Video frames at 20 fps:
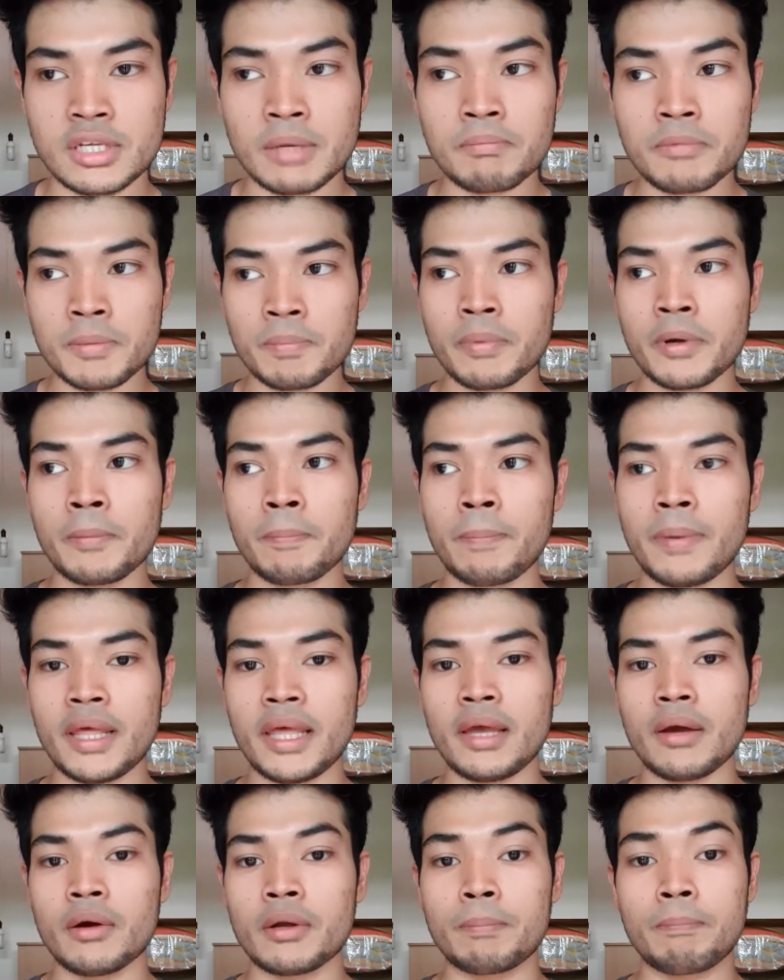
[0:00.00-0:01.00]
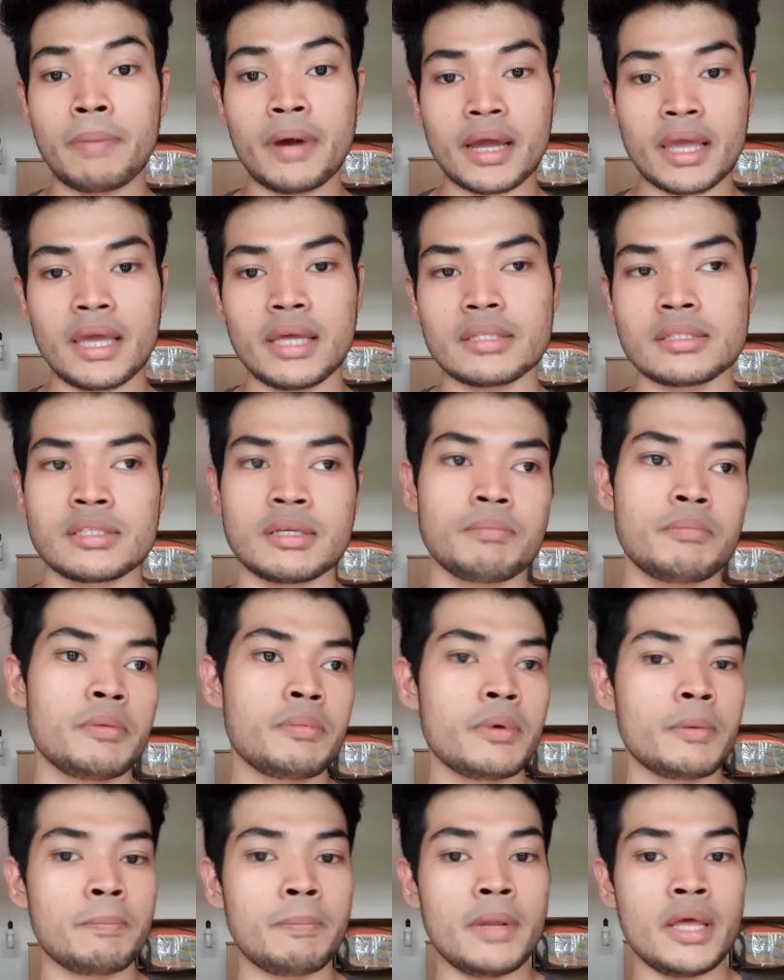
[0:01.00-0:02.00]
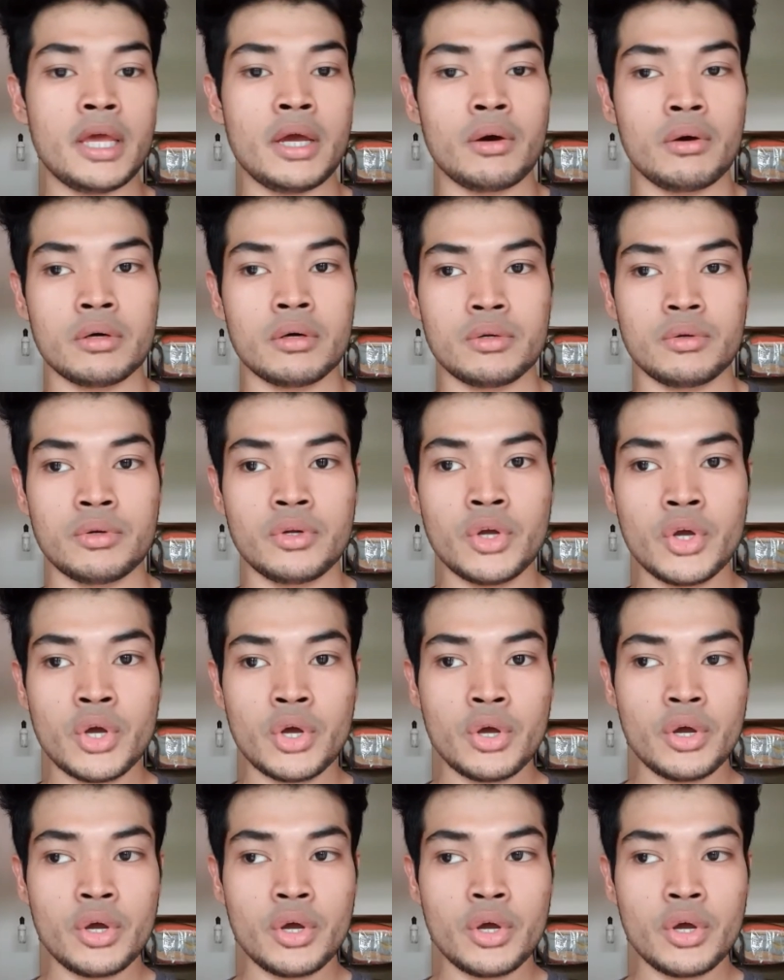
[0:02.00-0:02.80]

Some people play on parquet, some people play on